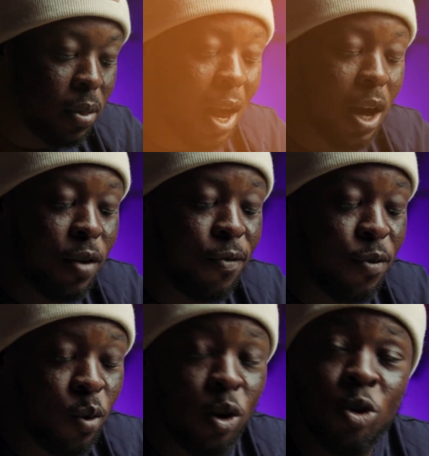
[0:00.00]
Now, if
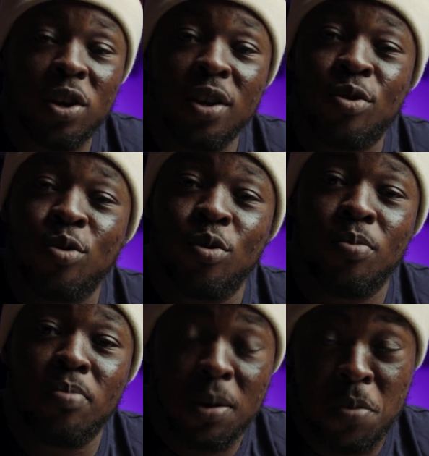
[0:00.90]
you're looking to
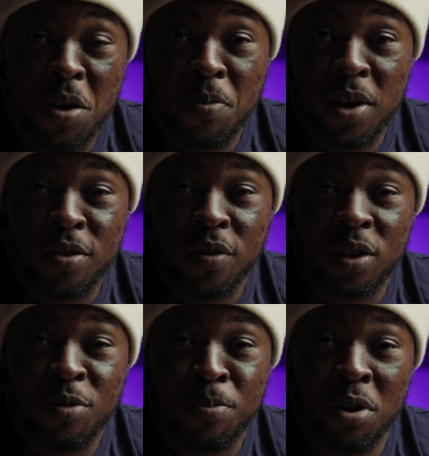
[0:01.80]
make payments for
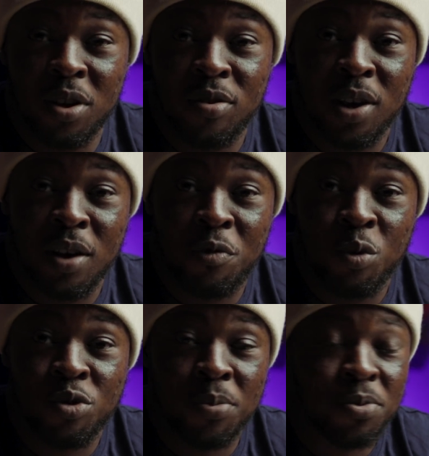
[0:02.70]
this plugin to get
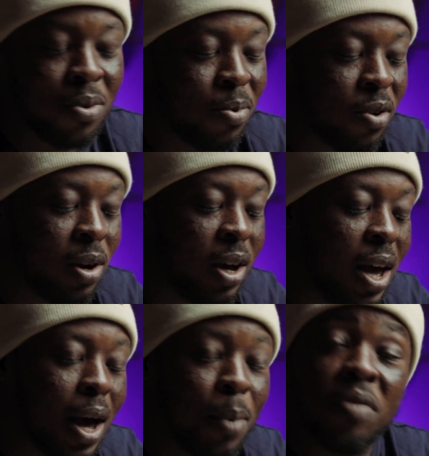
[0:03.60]
full subscription,
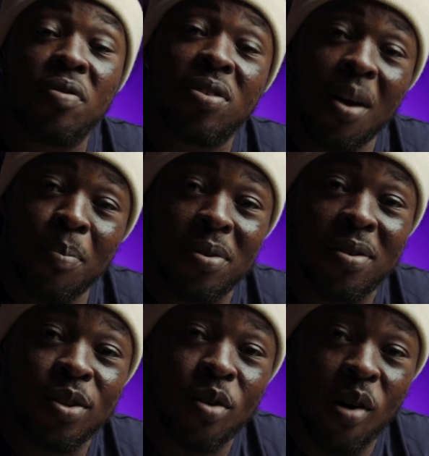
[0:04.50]
I'm giving
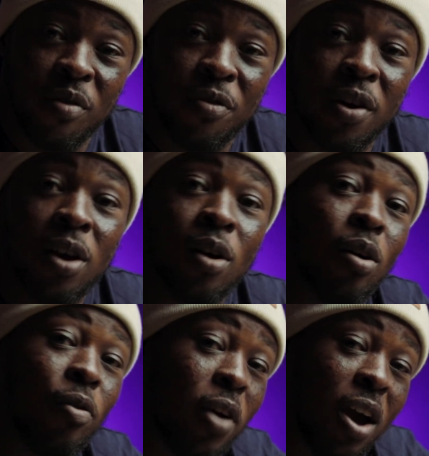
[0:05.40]
10% off
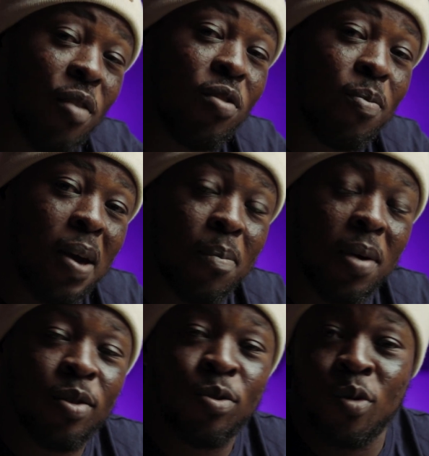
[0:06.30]
of every
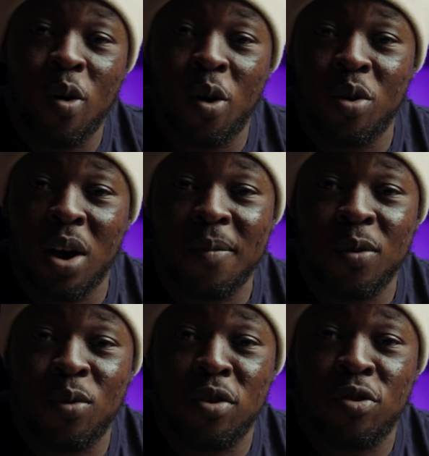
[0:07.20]
payment. So all you have
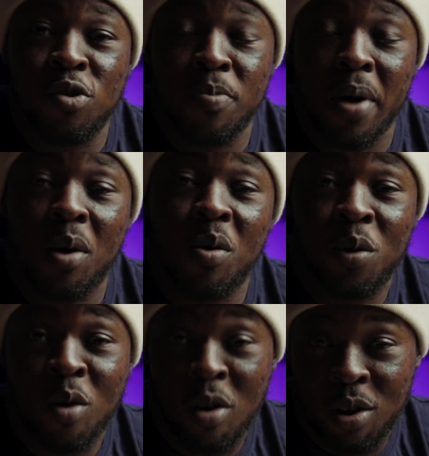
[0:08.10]
to do is use my
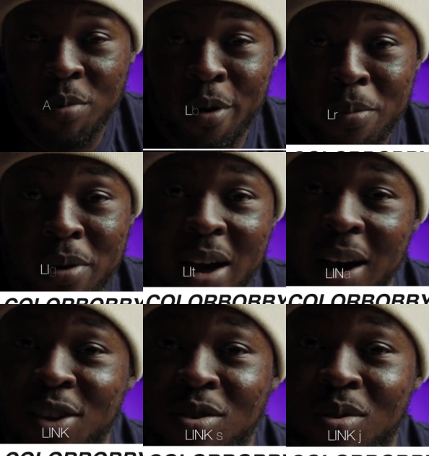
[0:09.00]
code ColorBobby
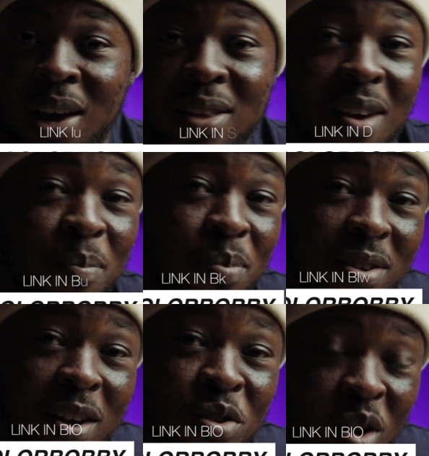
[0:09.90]
and you get
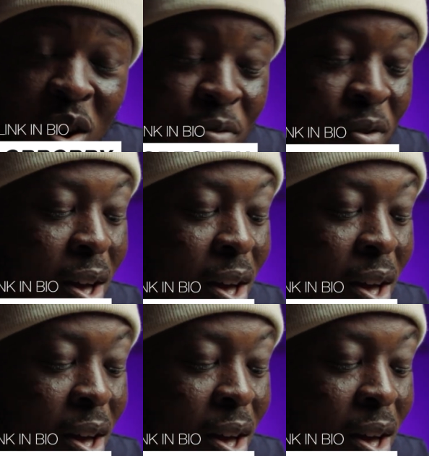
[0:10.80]
10% off.